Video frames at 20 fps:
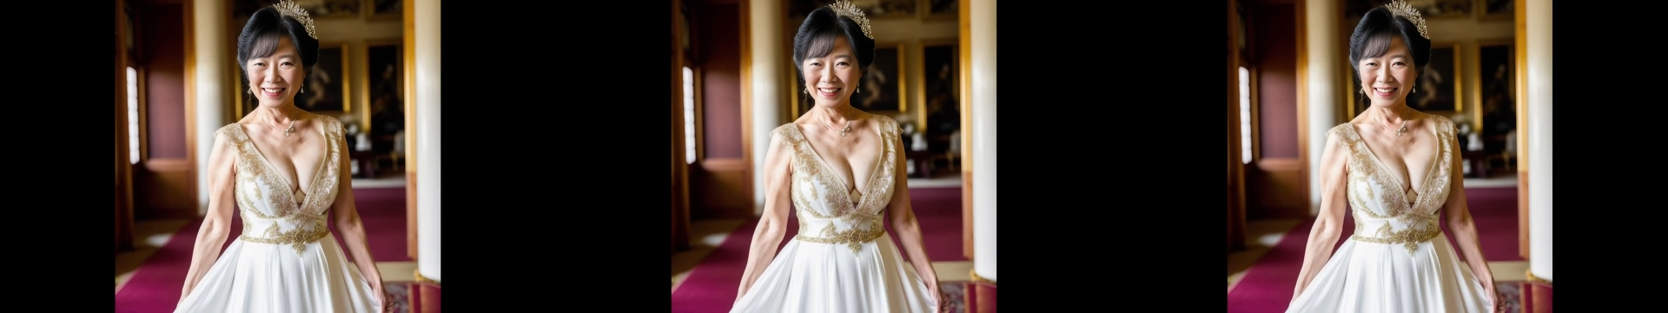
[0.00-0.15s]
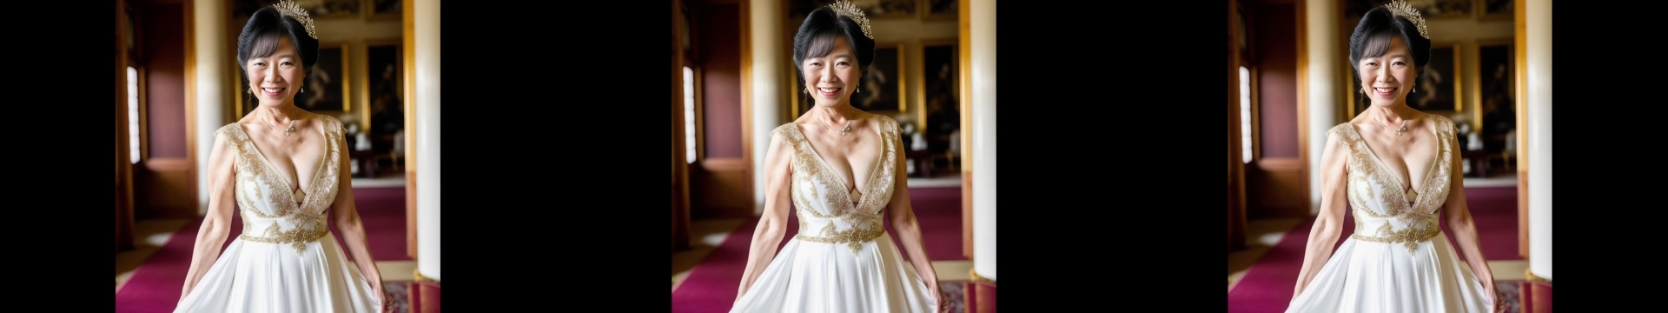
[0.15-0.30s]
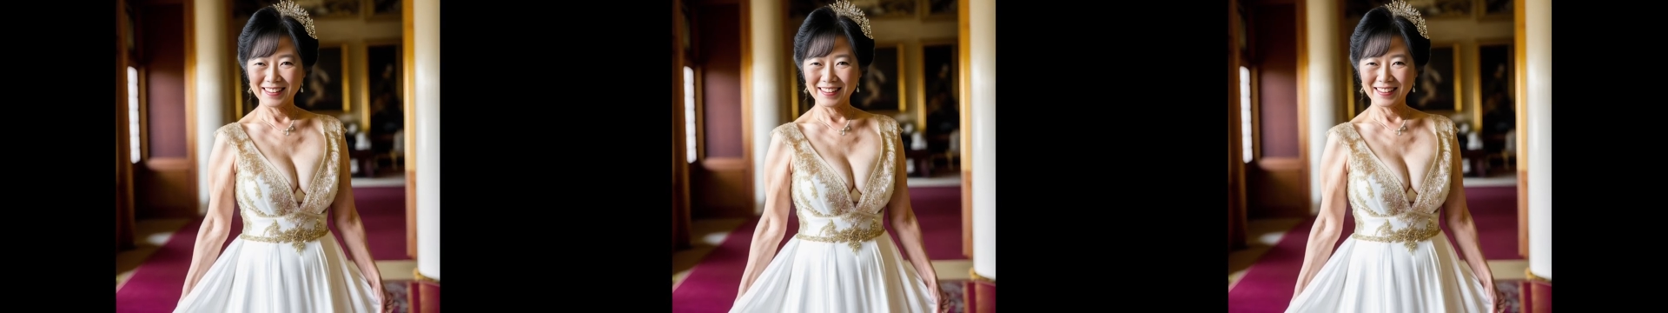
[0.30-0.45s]

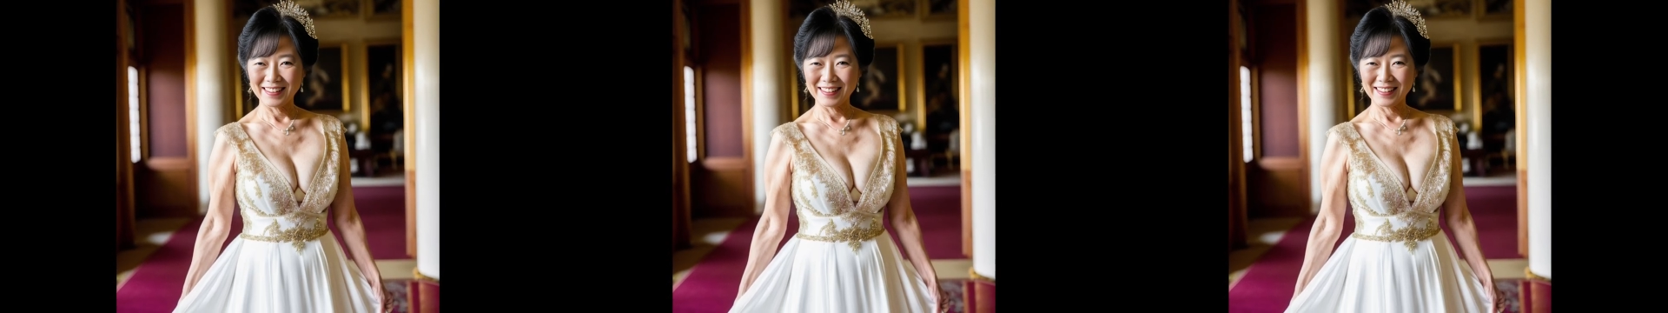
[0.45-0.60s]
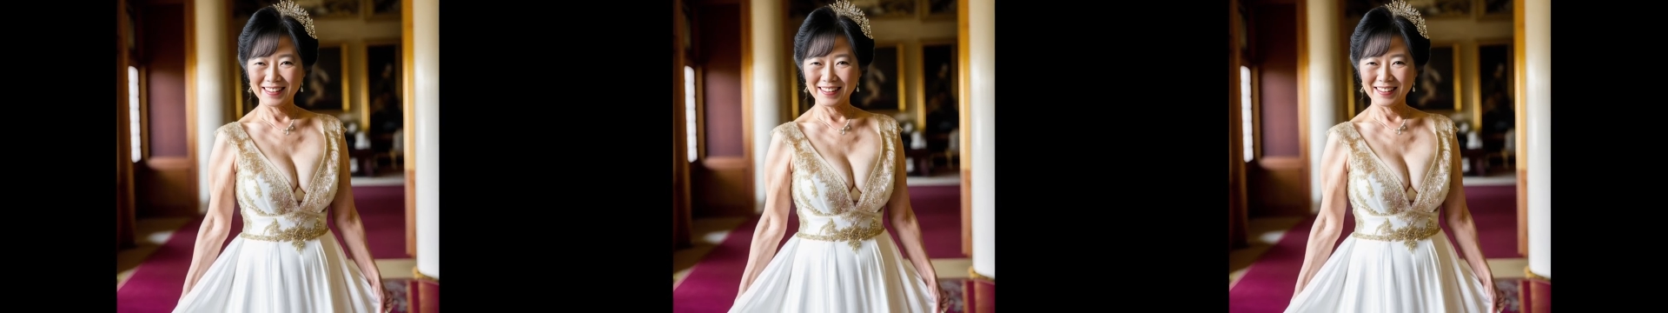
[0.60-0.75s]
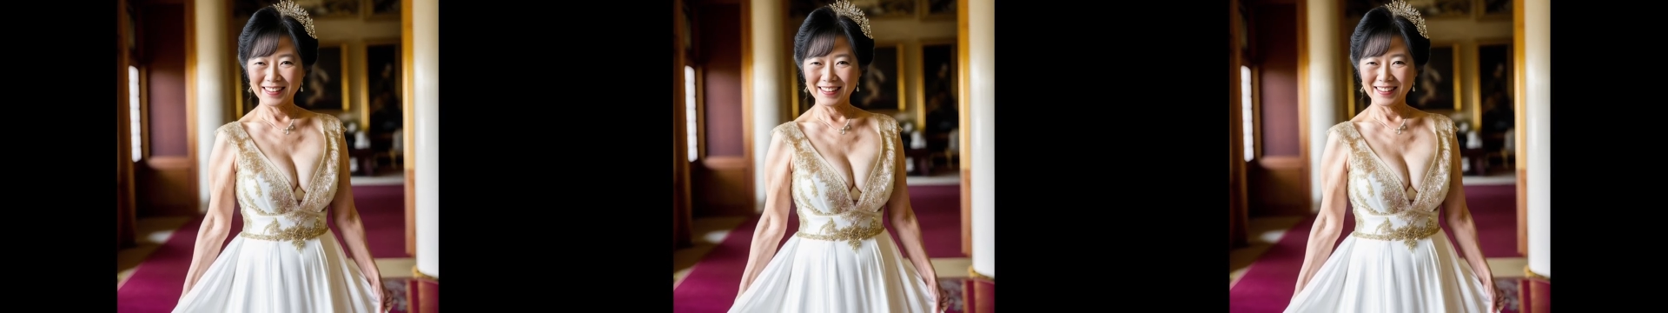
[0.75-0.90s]

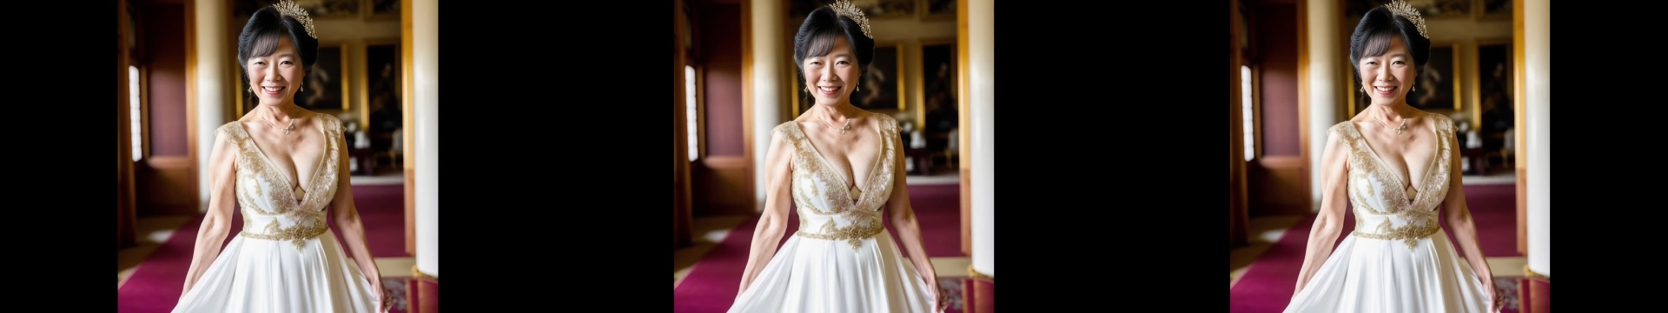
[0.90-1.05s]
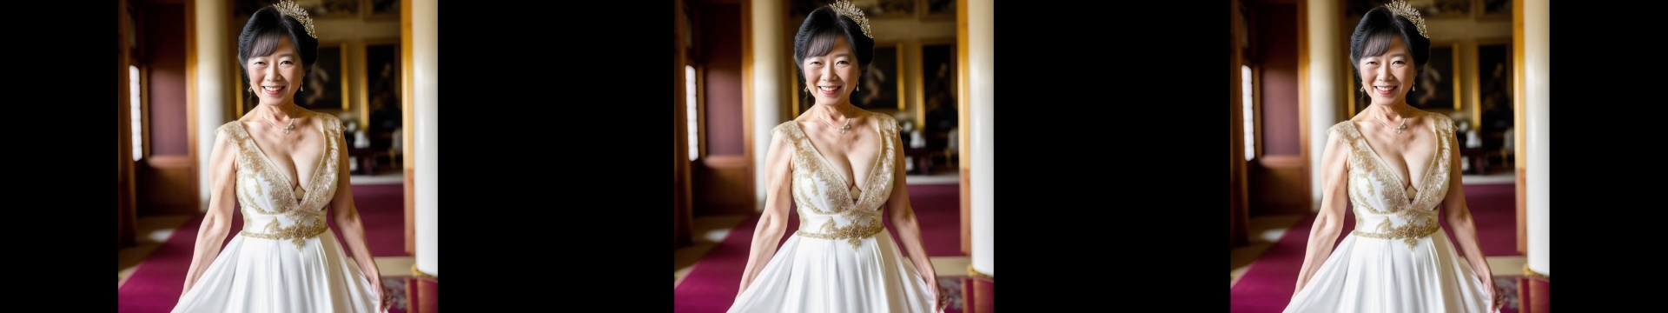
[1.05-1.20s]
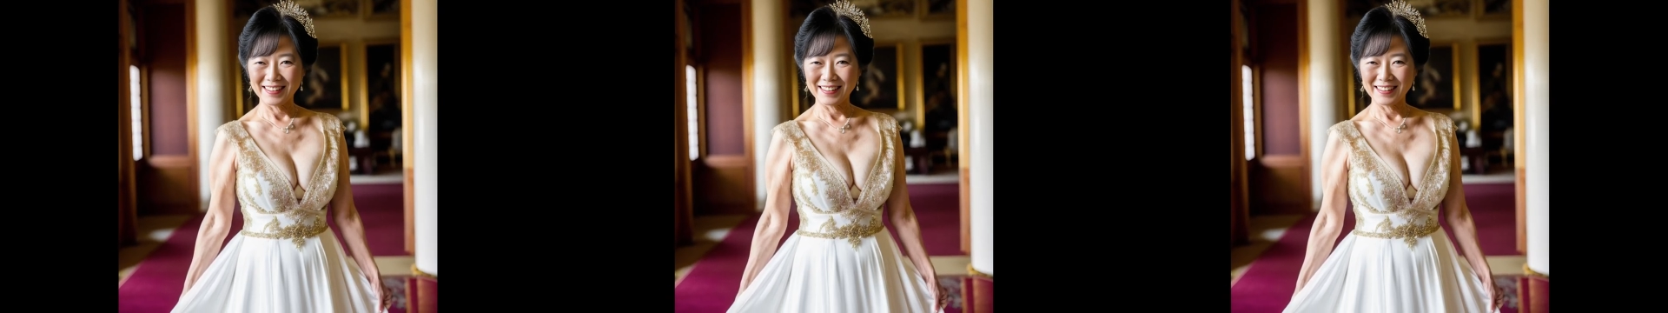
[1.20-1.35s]

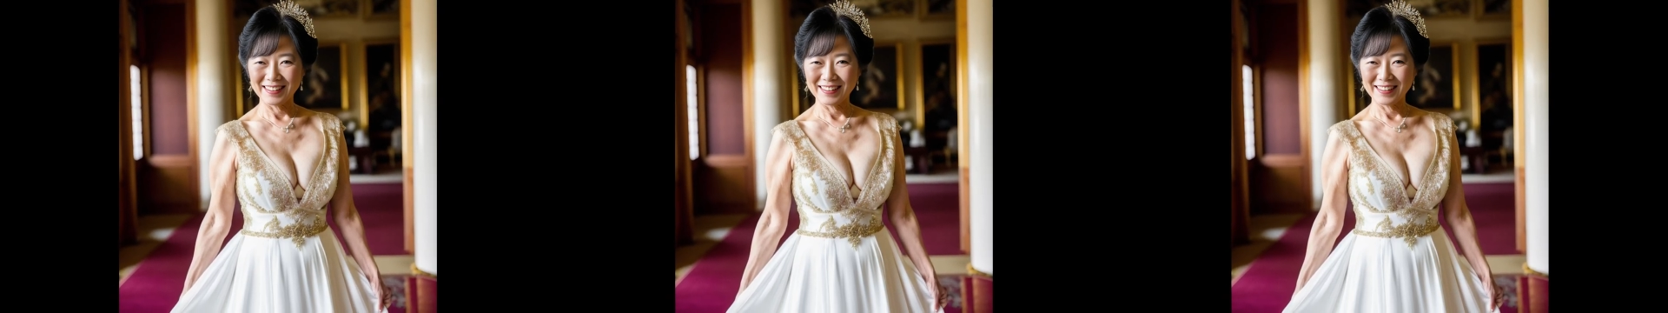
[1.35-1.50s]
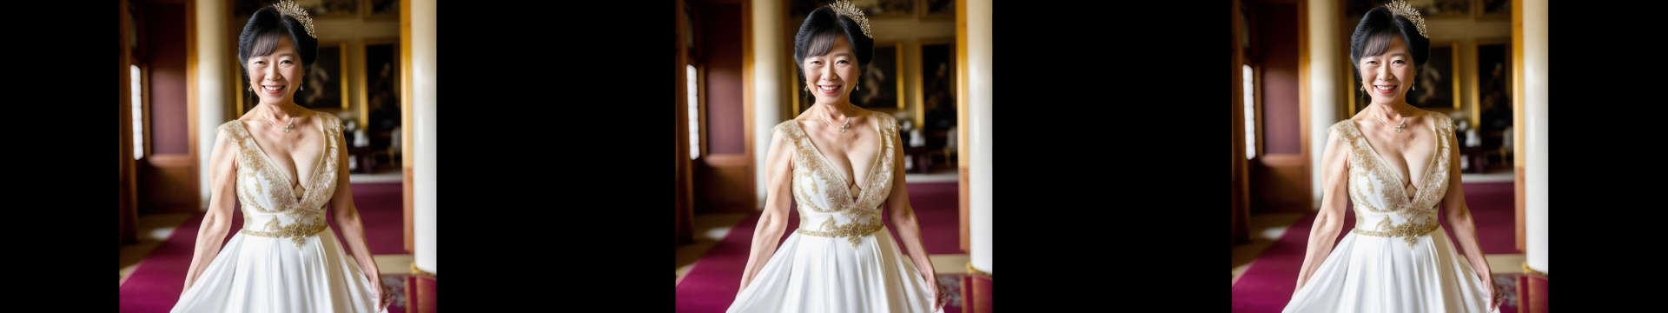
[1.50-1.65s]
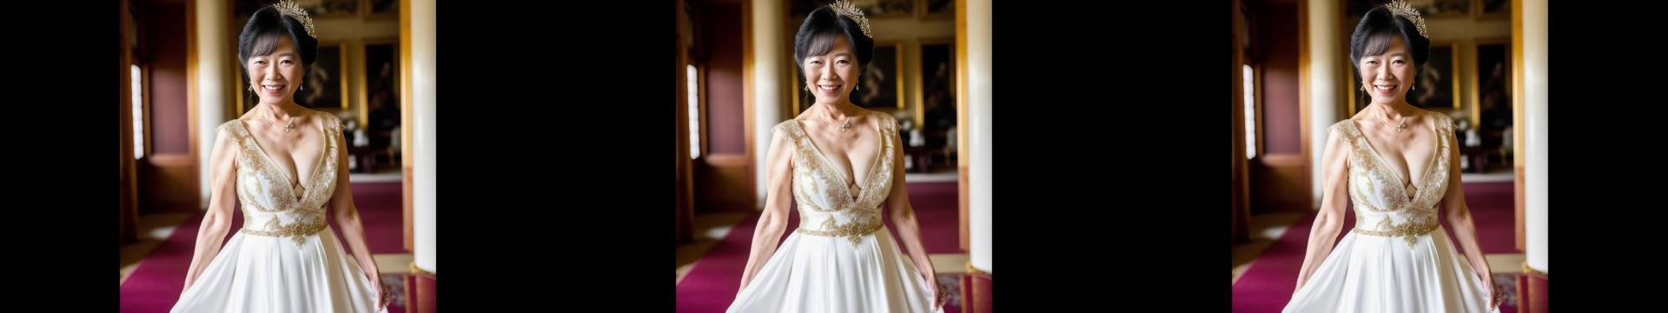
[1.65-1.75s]
(silence)